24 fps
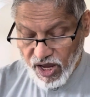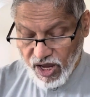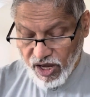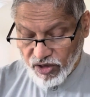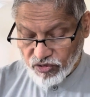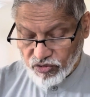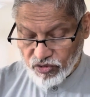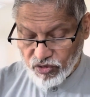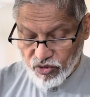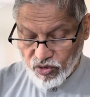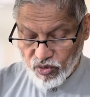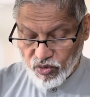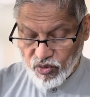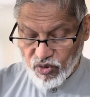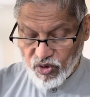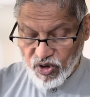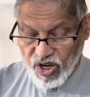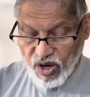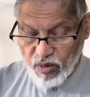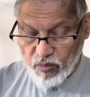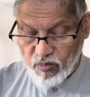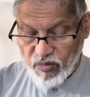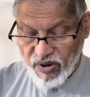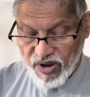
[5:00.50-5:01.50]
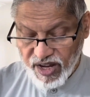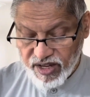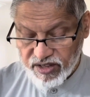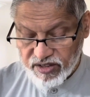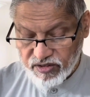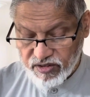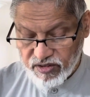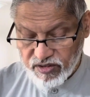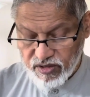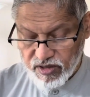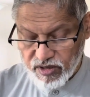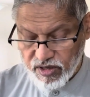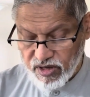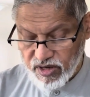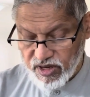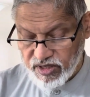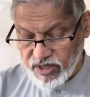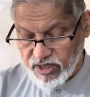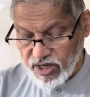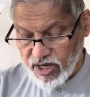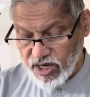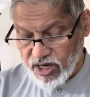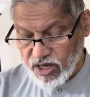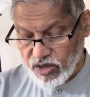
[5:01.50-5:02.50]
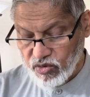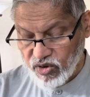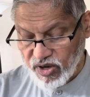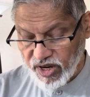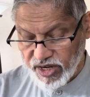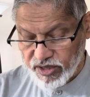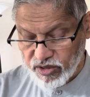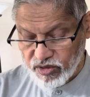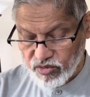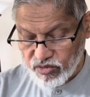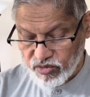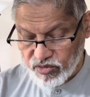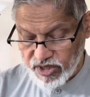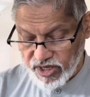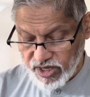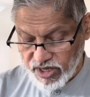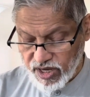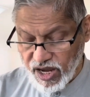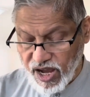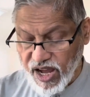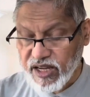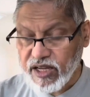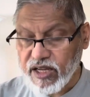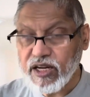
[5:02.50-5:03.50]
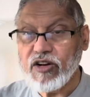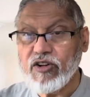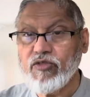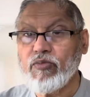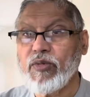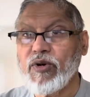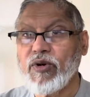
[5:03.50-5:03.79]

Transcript: so abbas radiallahu anhu the uncle of